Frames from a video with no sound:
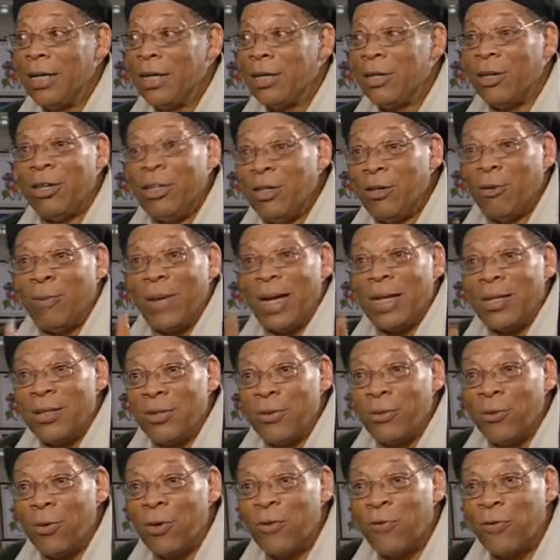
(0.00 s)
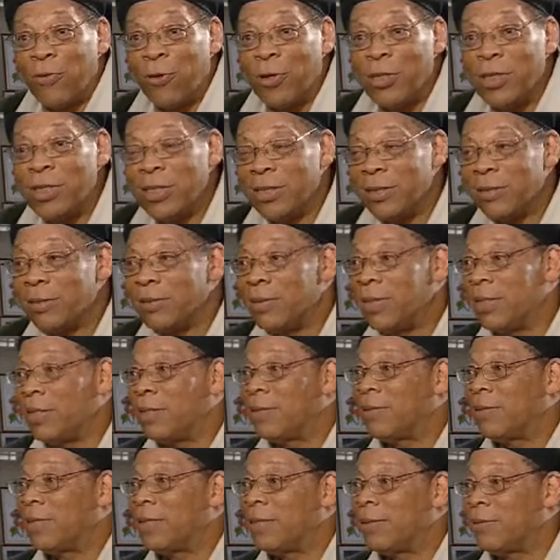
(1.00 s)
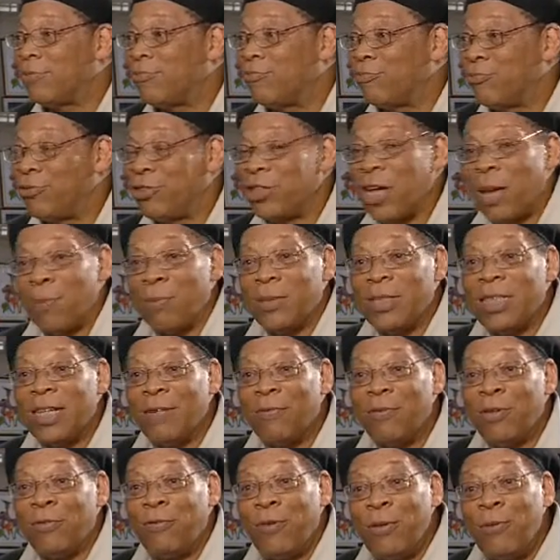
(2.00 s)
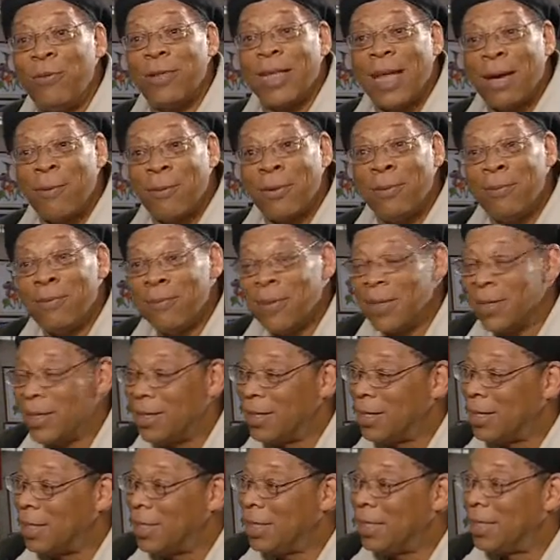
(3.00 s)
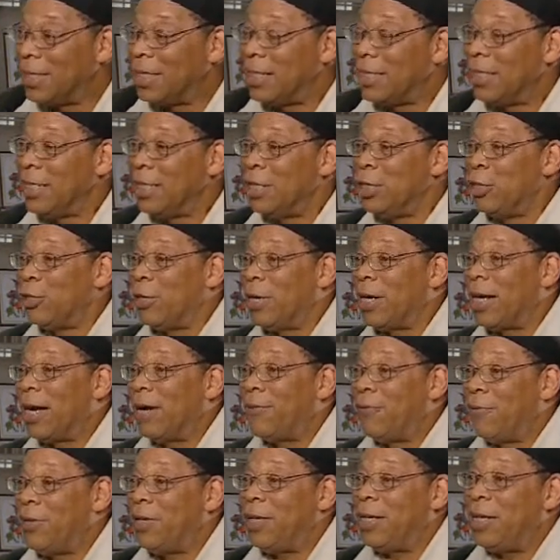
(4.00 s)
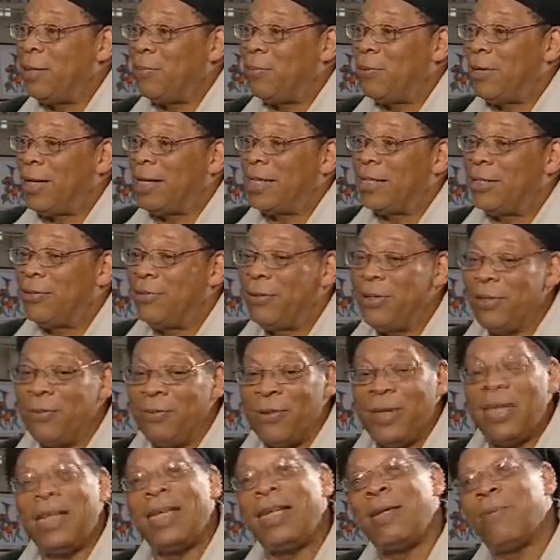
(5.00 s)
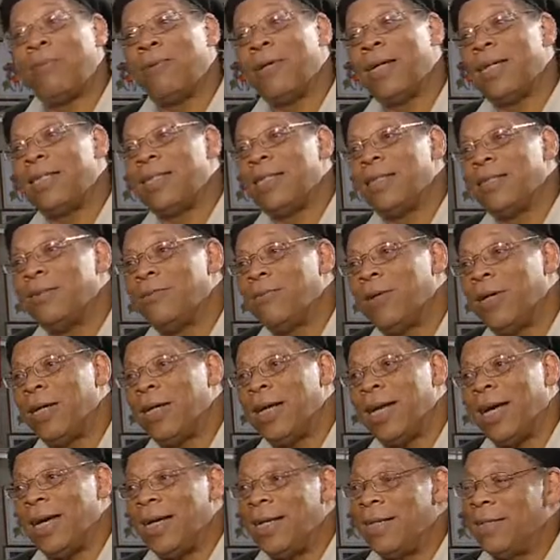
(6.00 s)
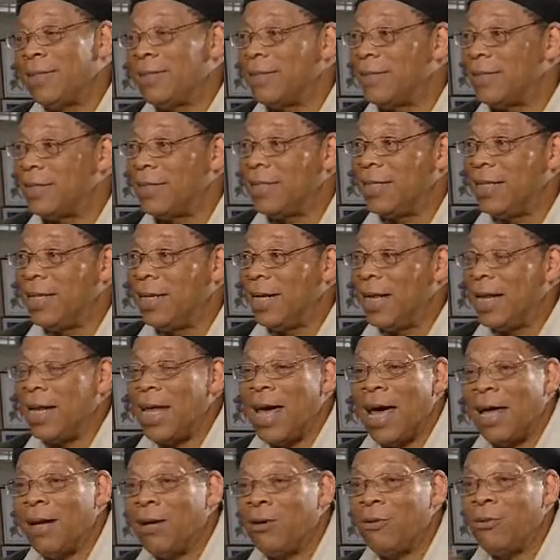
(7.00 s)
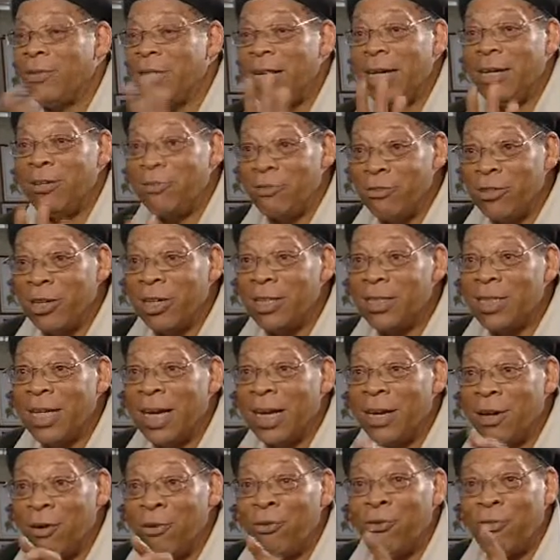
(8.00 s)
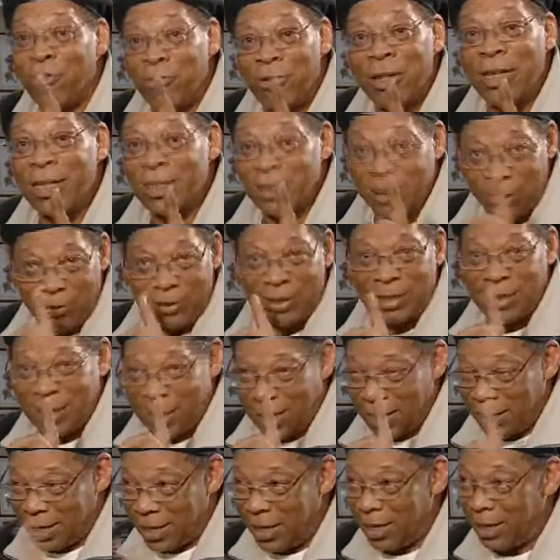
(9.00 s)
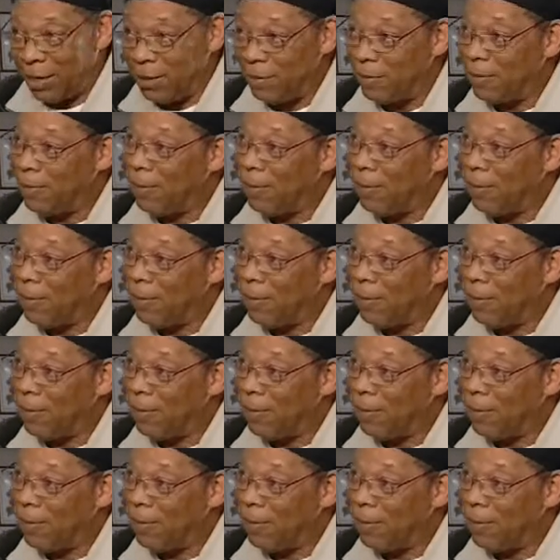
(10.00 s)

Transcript: Couldn't go back to the workforce, you know, Just shot myself in the foot with that one. So I got really depressed, really, really depressed. And one night, and I don't take drugs, I don't drink, so it's not that.